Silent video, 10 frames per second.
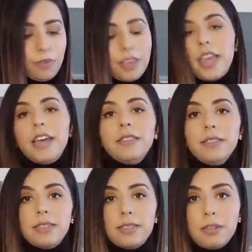Can the
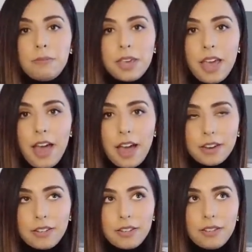system be
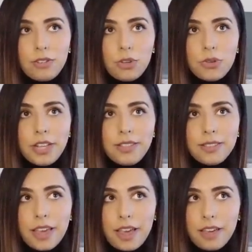hacked? So let's
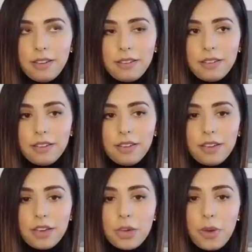say
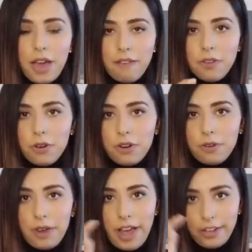you have
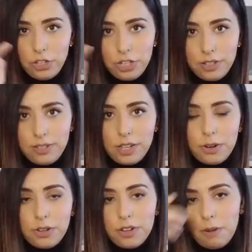your etched-in
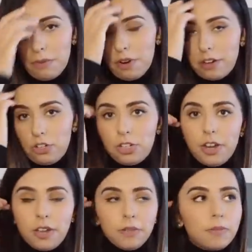serial number on
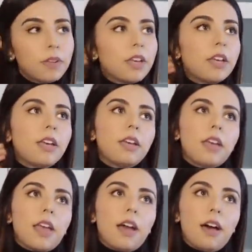Chanel,
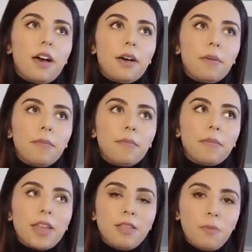
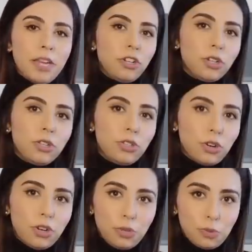and the major
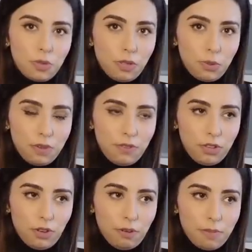concern is with Louis
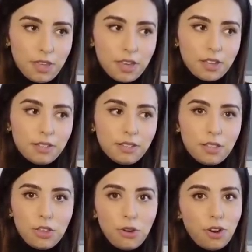Vuitton because
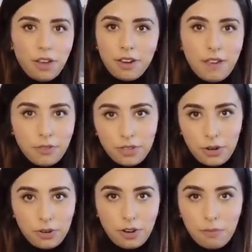you're not gonna have the
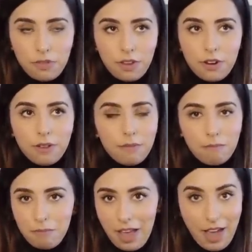serial number there
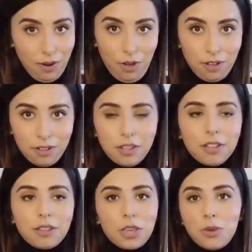at all.
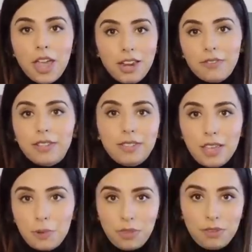Like, you can't even
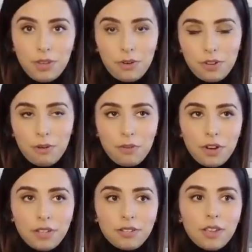see what the serial number
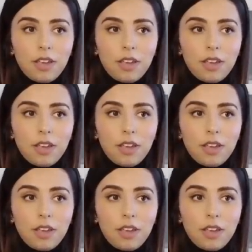is.